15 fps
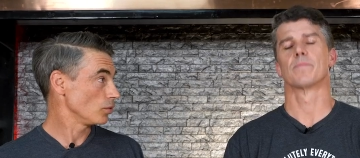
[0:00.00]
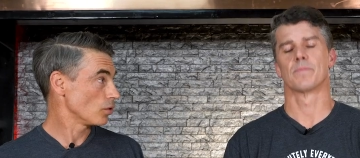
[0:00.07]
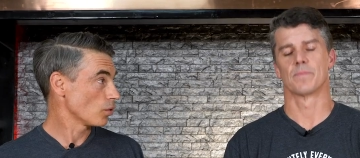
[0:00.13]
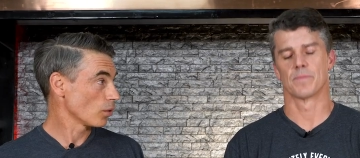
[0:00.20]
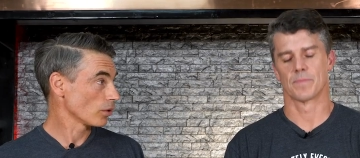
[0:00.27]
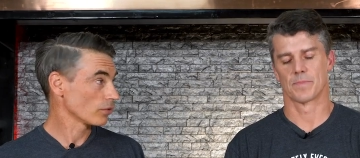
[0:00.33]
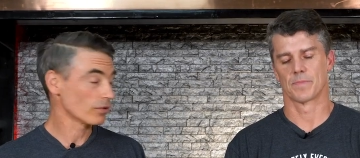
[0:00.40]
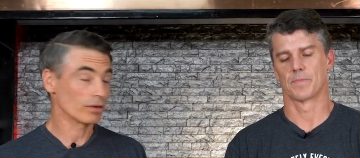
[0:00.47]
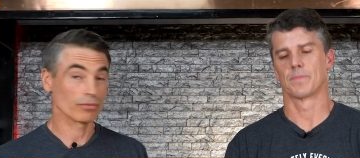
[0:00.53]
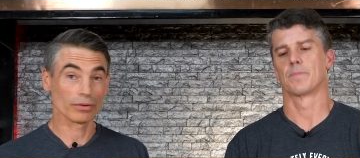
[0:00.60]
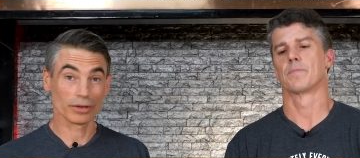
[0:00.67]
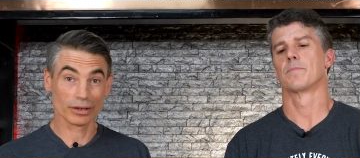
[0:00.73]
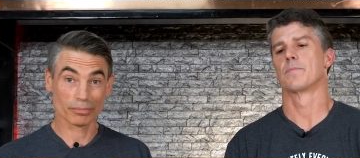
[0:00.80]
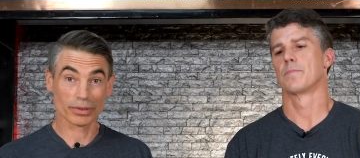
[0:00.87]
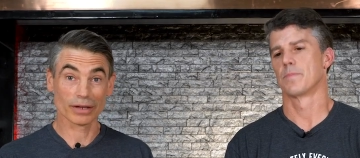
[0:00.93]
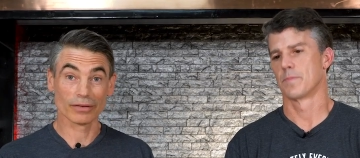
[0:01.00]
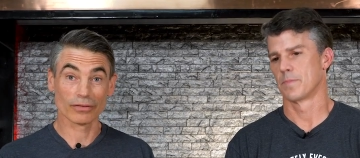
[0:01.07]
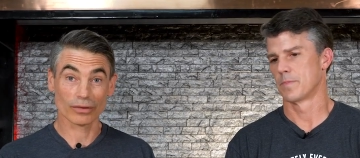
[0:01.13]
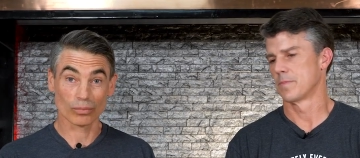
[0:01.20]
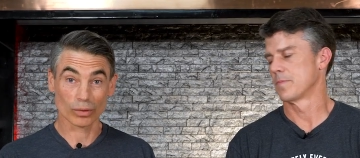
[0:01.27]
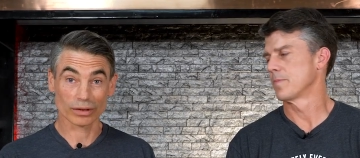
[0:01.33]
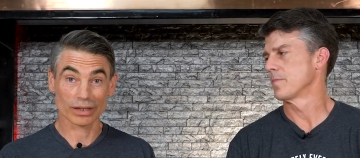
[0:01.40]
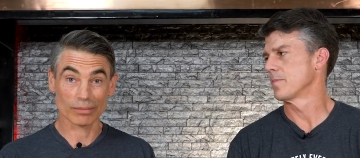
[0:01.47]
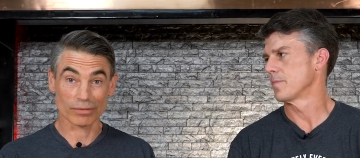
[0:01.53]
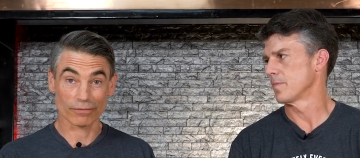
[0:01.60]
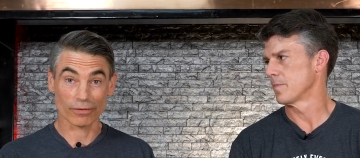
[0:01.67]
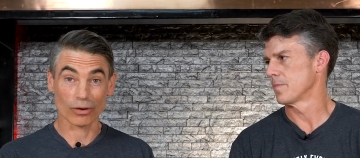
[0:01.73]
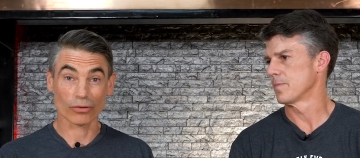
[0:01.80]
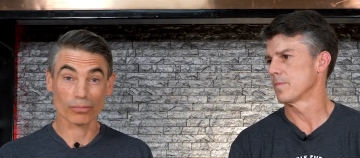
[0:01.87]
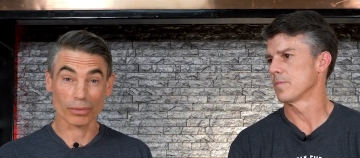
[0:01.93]
Speaker 1: coarse. It really depends on what type
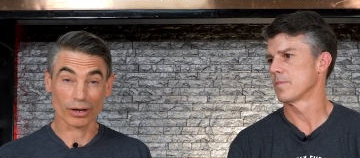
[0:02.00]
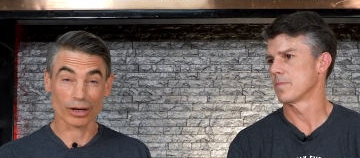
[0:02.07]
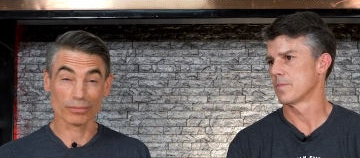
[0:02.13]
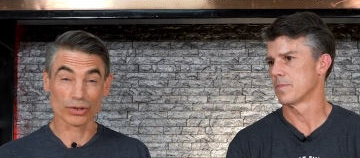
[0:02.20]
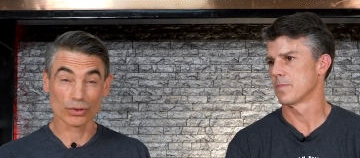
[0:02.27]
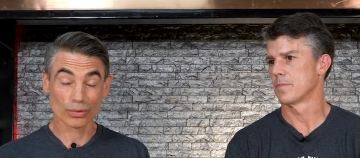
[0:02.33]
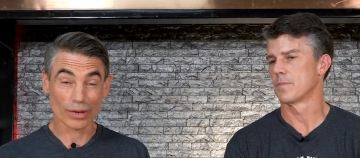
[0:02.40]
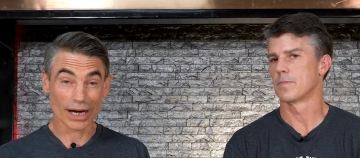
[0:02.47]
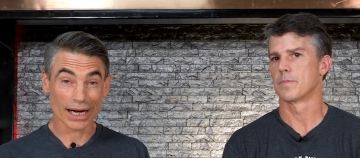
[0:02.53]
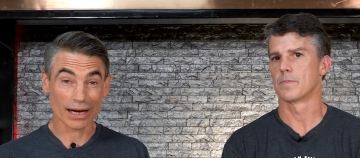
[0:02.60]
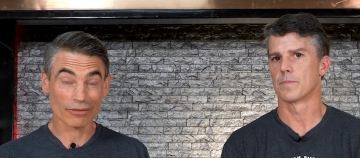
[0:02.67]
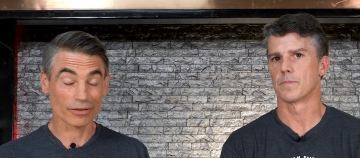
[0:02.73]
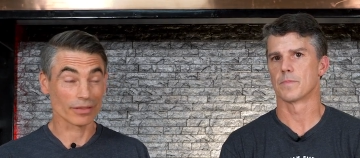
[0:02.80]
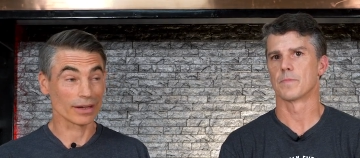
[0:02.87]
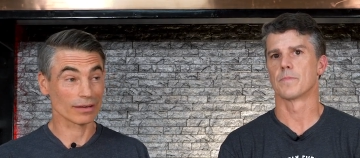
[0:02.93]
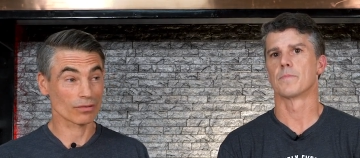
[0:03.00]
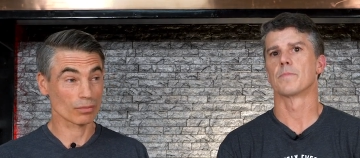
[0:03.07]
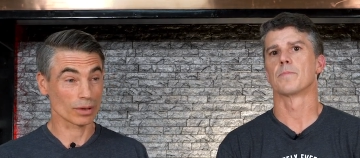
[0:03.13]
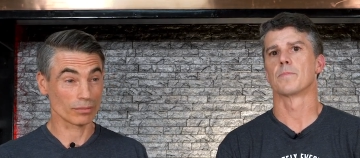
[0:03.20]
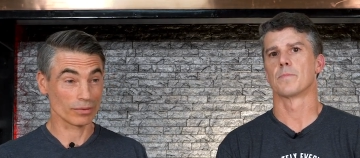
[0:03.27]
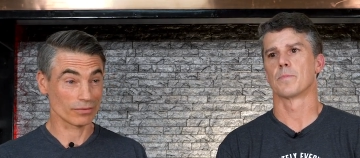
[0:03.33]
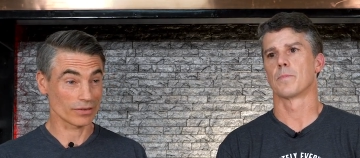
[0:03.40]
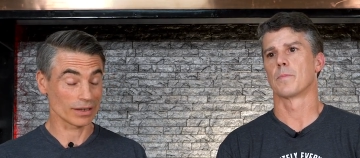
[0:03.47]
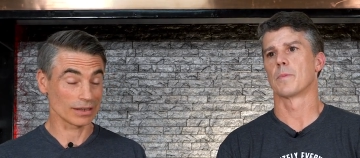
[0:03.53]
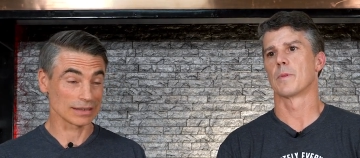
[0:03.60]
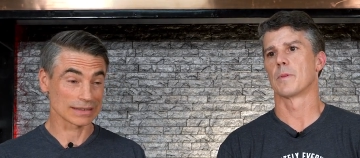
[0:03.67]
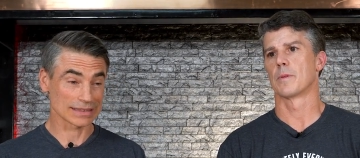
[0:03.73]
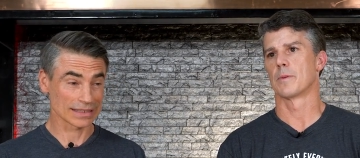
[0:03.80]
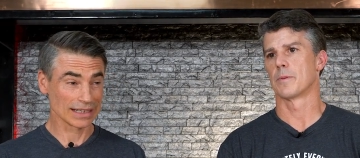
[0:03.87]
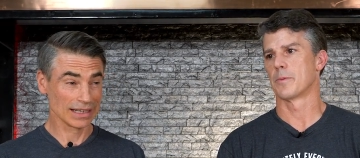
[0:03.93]
of false bottom you have. And that's why we've
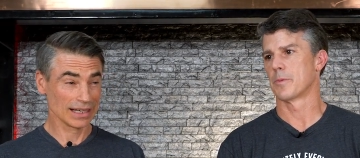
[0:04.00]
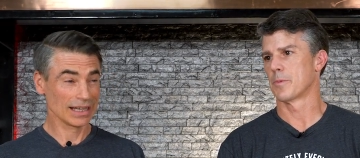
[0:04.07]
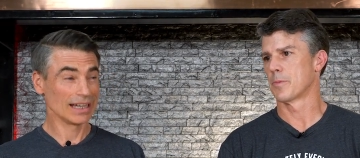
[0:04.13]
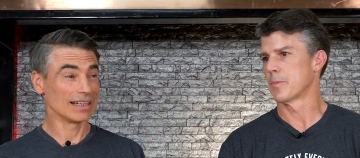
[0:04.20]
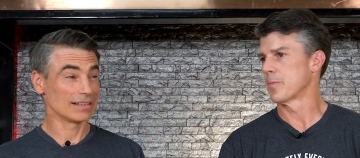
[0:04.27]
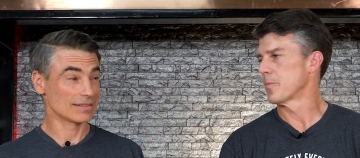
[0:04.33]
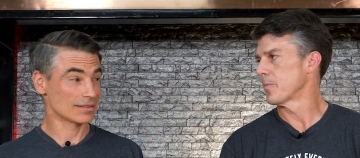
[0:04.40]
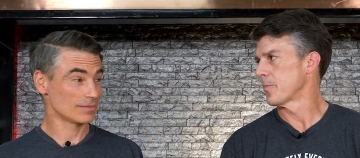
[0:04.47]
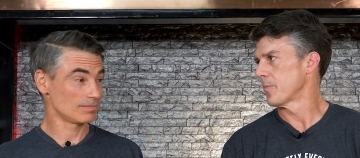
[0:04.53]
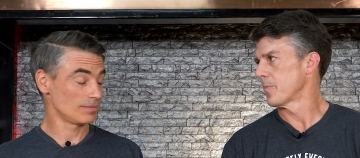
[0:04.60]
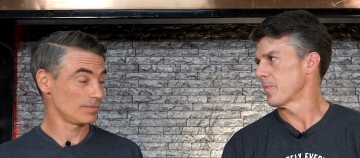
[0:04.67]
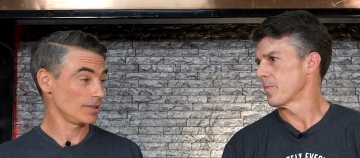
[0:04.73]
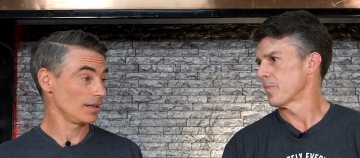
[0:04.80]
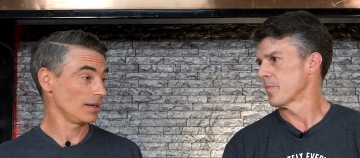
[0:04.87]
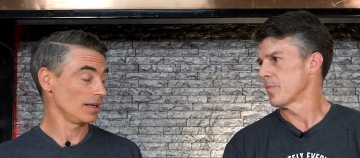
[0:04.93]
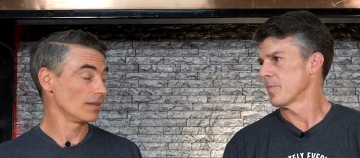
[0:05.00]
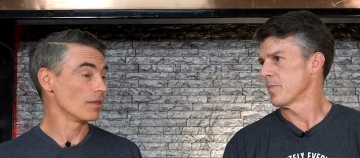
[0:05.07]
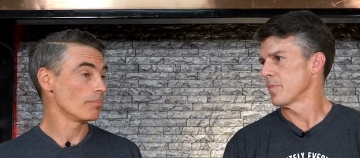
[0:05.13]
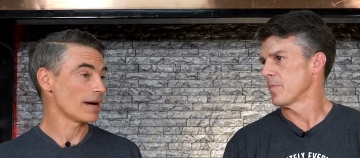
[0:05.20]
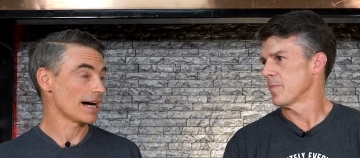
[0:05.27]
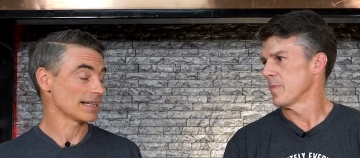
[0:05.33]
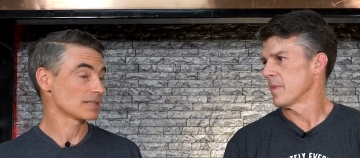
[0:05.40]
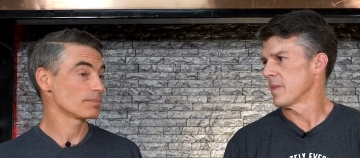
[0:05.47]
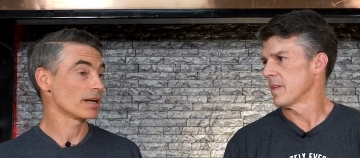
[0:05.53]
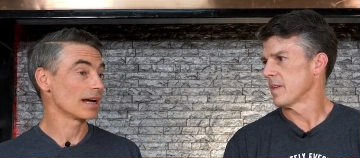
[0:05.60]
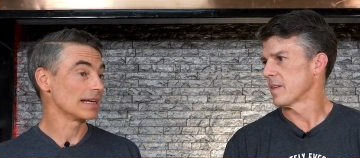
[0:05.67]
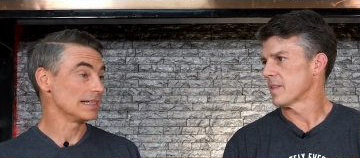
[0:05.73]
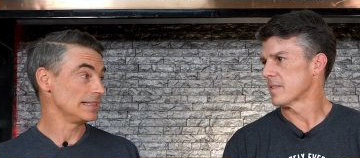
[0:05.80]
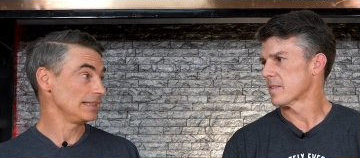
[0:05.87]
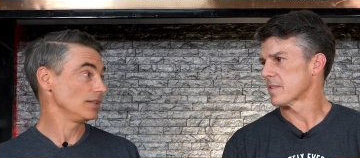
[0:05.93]
said it's, it's in the past been
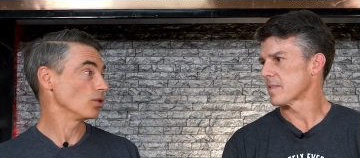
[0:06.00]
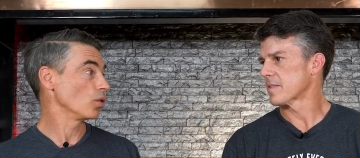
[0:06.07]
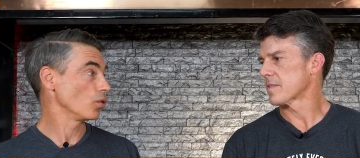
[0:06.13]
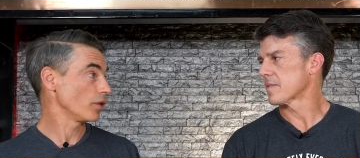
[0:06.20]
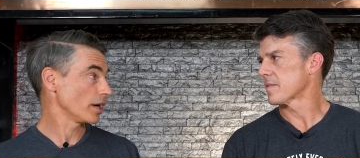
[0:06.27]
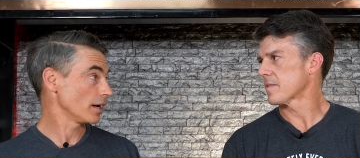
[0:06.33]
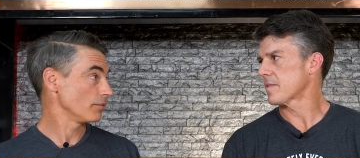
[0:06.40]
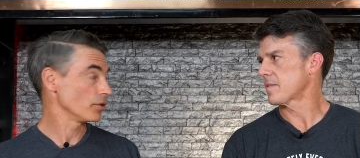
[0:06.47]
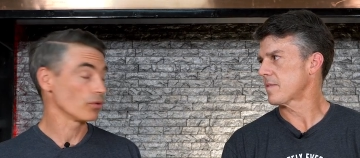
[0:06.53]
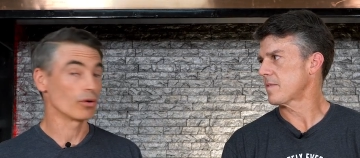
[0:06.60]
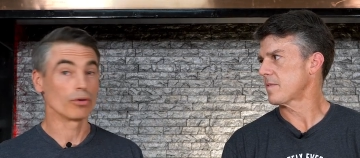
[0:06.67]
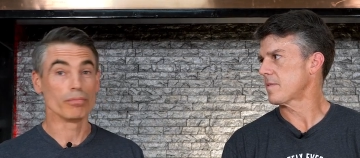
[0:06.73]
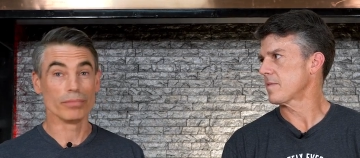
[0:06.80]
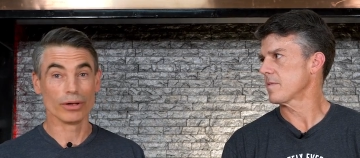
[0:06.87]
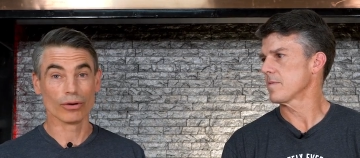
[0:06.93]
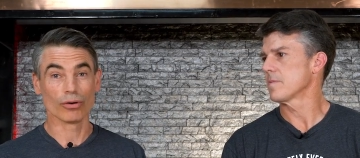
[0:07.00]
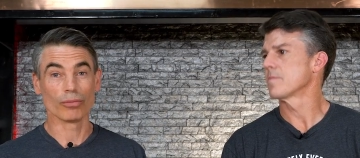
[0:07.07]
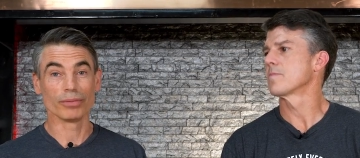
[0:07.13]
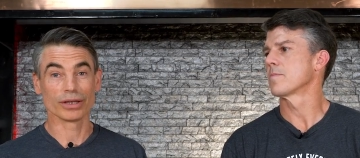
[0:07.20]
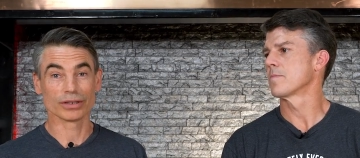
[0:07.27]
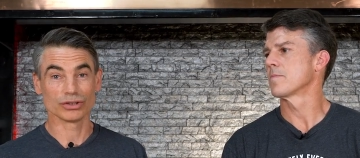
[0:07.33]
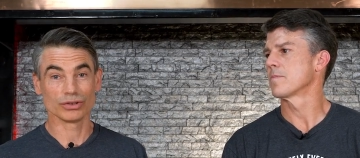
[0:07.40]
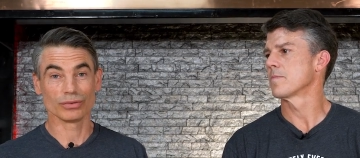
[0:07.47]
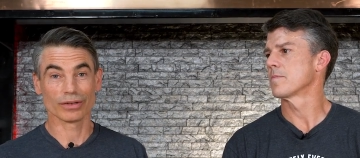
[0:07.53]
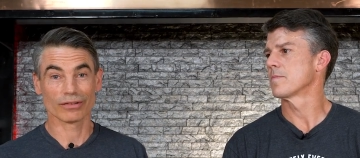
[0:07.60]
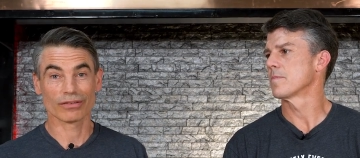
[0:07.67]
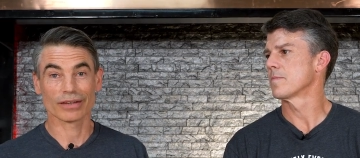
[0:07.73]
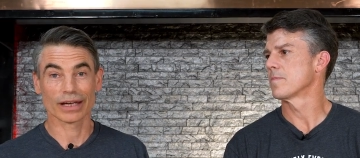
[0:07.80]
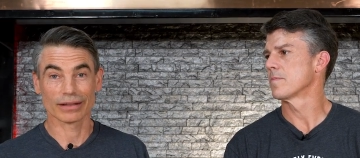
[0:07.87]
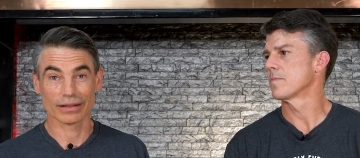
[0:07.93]
ideal to have your own mill, because you
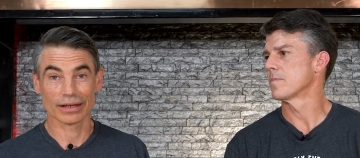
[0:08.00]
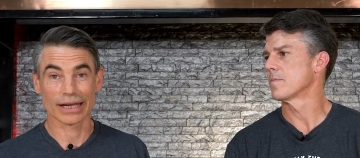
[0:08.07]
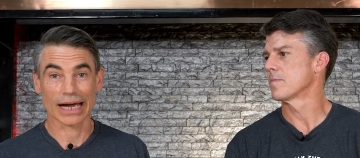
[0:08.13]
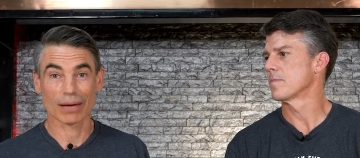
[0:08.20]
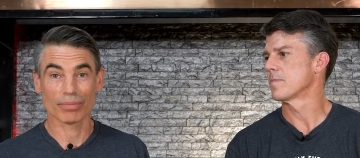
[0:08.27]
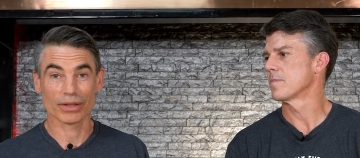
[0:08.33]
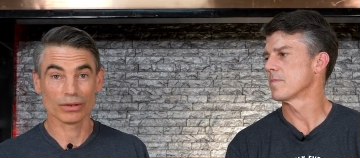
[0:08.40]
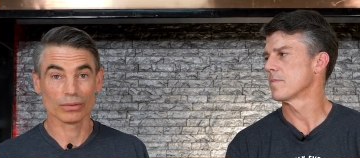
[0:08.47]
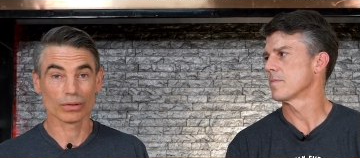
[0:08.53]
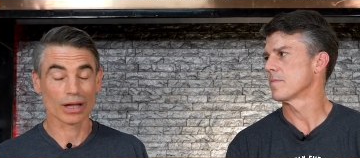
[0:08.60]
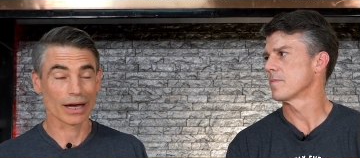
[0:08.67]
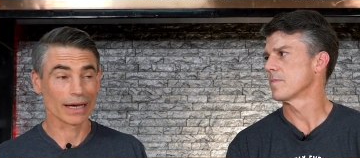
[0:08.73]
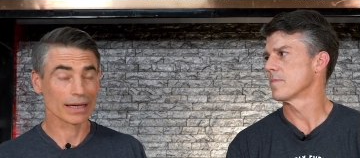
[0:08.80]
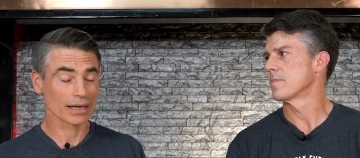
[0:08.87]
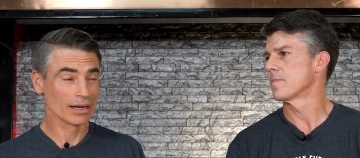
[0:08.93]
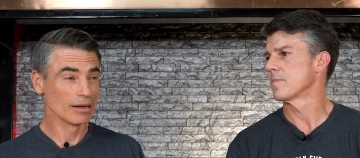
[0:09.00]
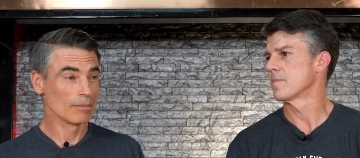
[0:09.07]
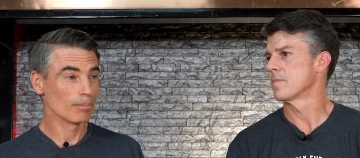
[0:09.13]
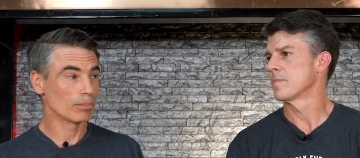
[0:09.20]
can set the gap that you like.